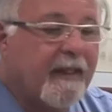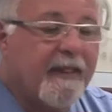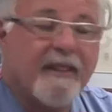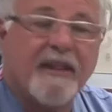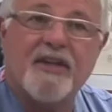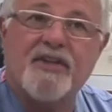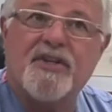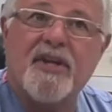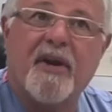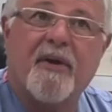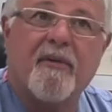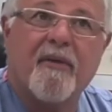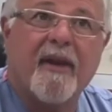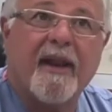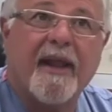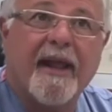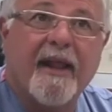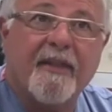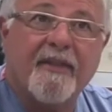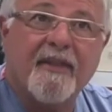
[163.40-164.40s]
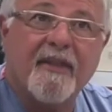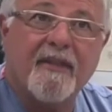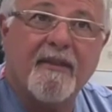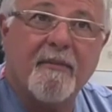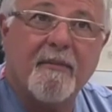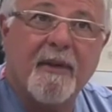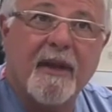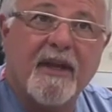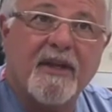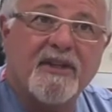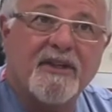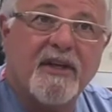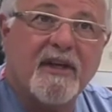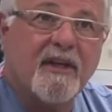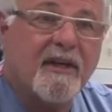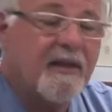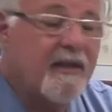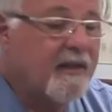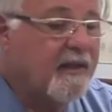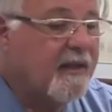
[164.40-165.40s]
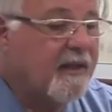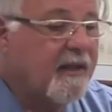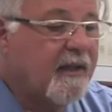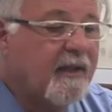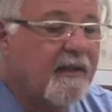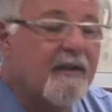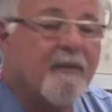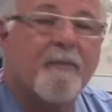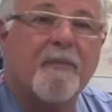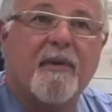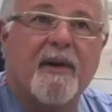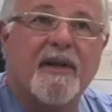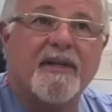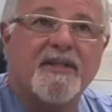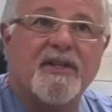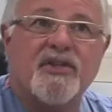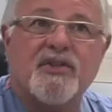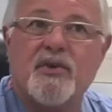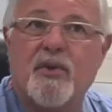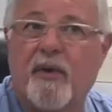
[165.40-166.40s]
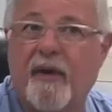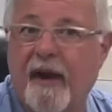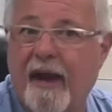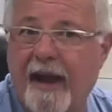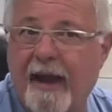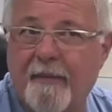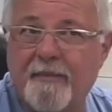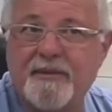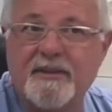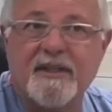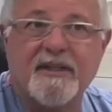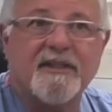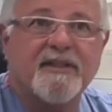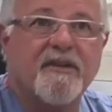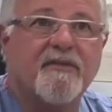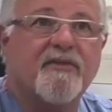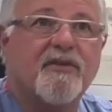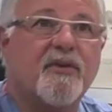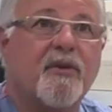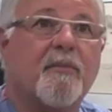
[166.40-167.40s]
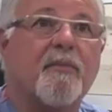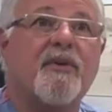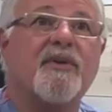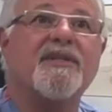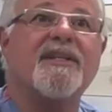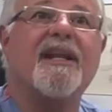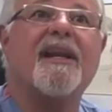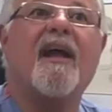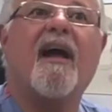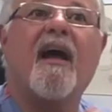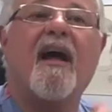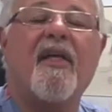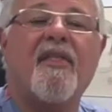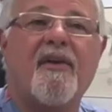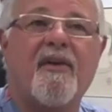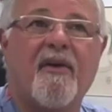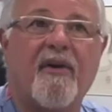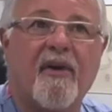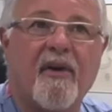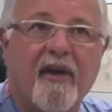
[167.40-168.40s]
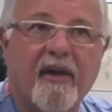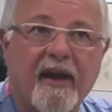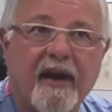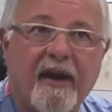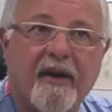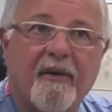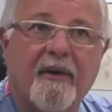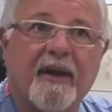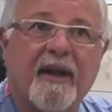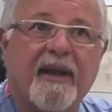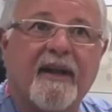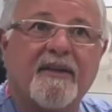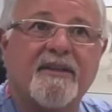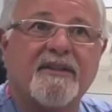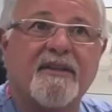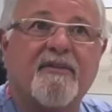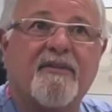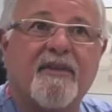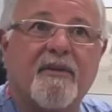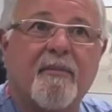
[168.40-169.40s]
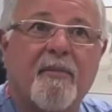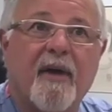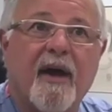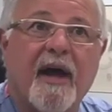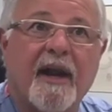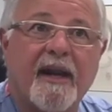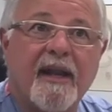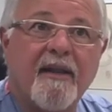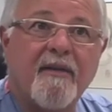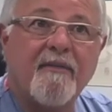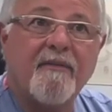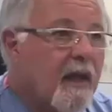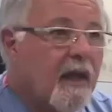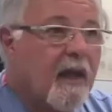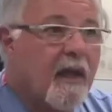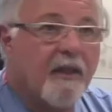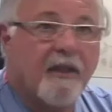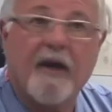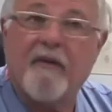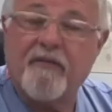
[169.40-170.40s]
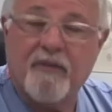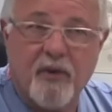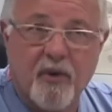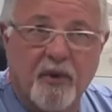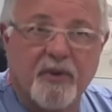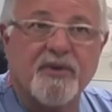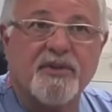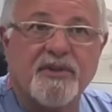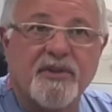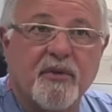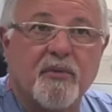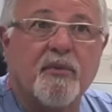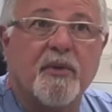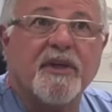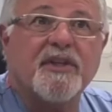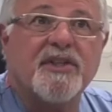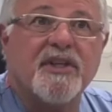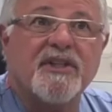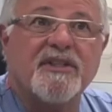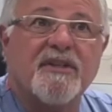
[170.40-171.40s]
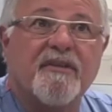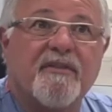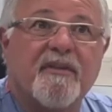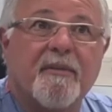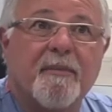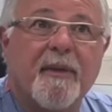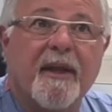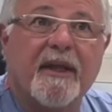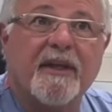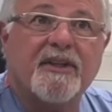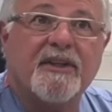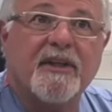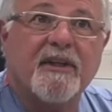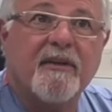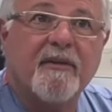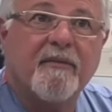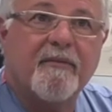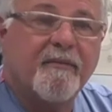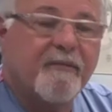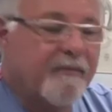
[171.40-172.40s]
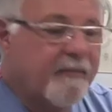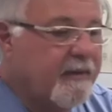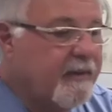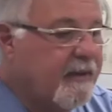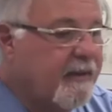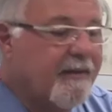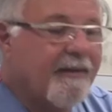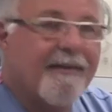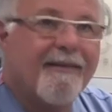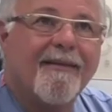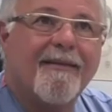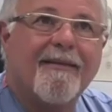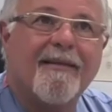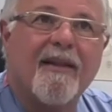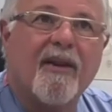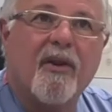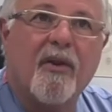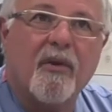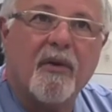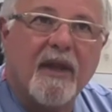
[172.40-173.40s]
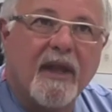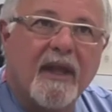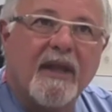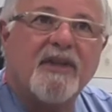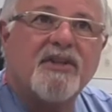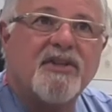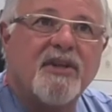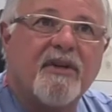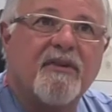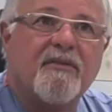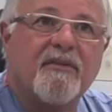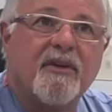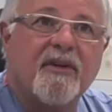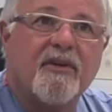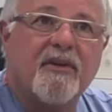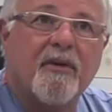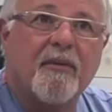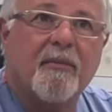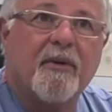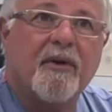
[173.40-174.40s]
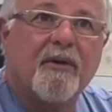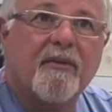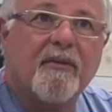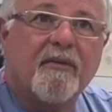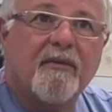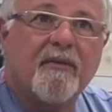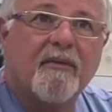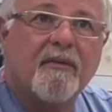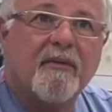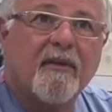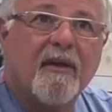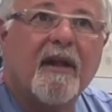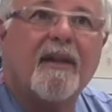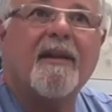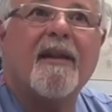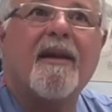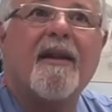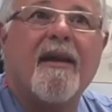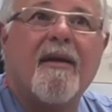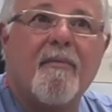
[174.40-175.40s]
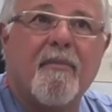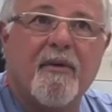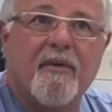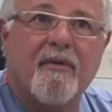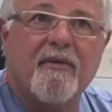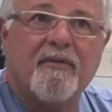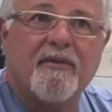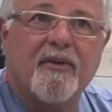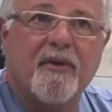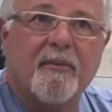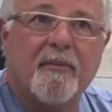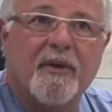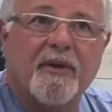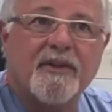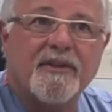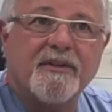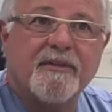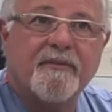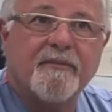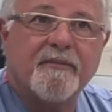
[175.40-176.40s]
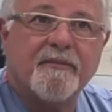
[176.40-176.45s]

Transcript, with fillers: the general health of the patient, the presence or absence of tumors in other areas of the body, of course the wishes of the patient, the location of the tumor, and the number of tumors.